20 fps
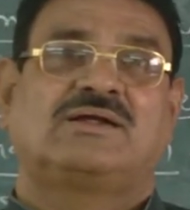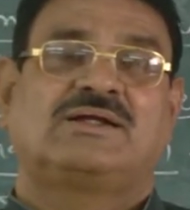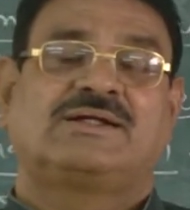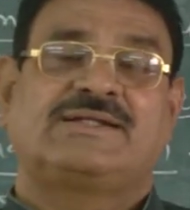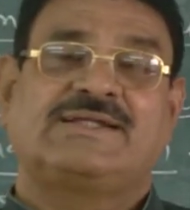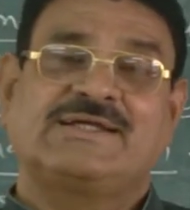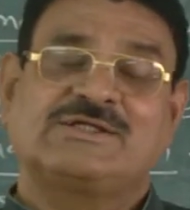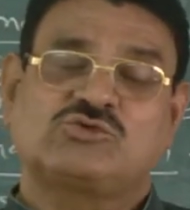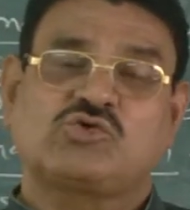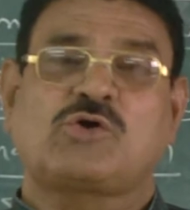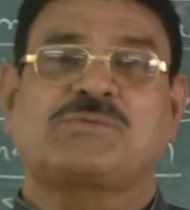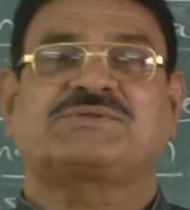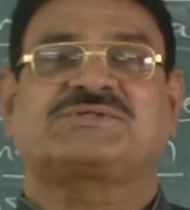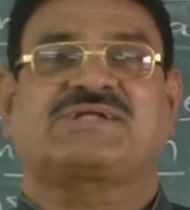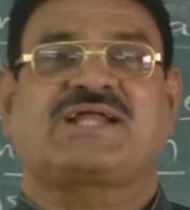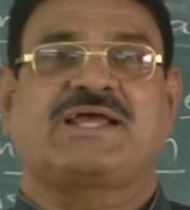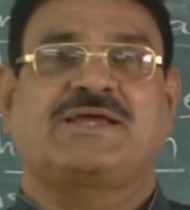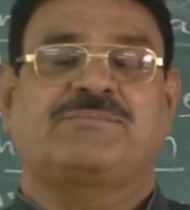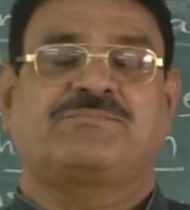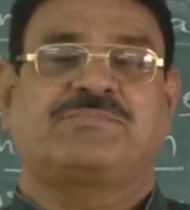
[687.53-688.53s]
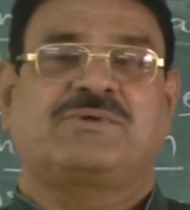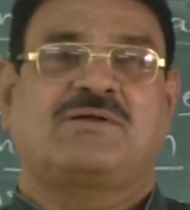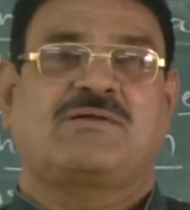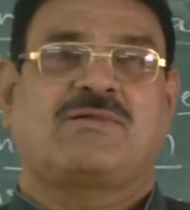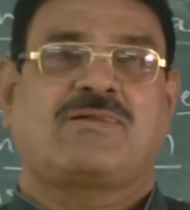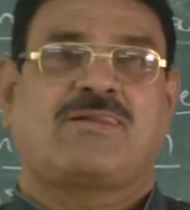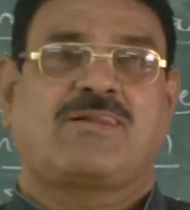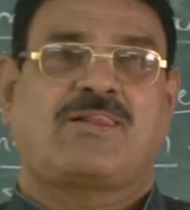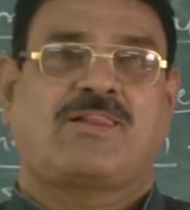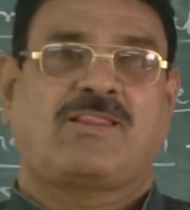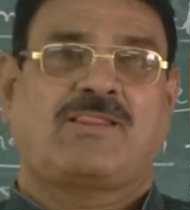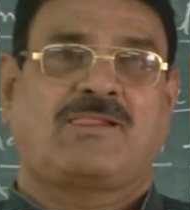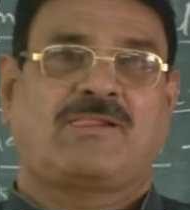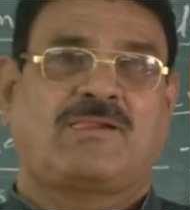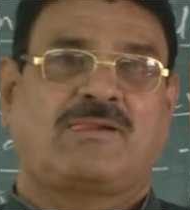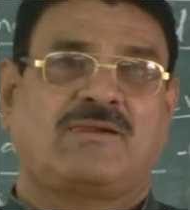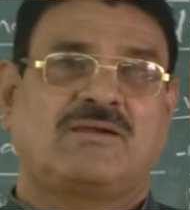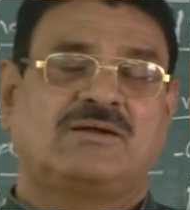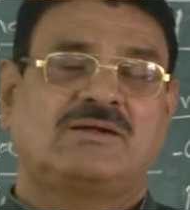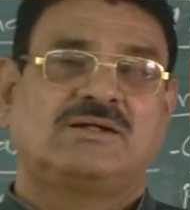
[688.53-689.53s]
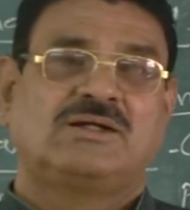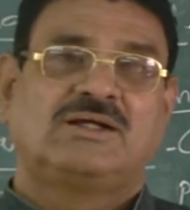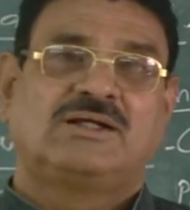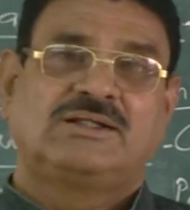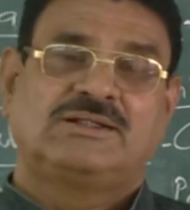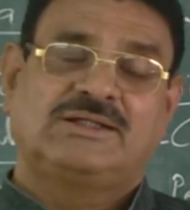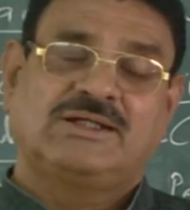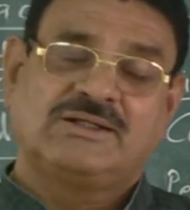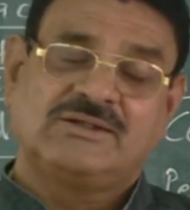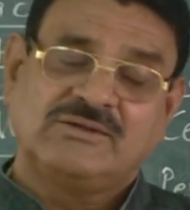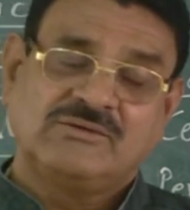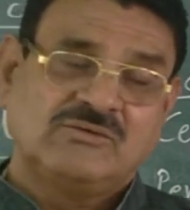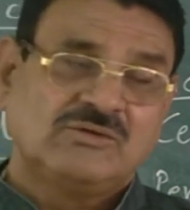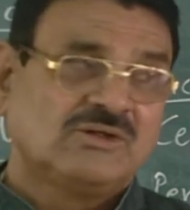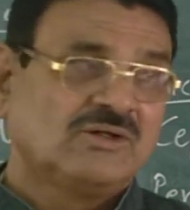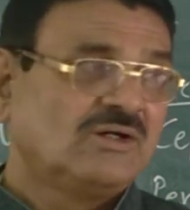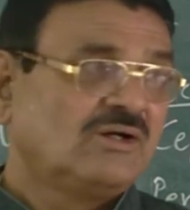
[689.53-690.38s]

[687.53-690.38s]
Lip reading: TS of style. Then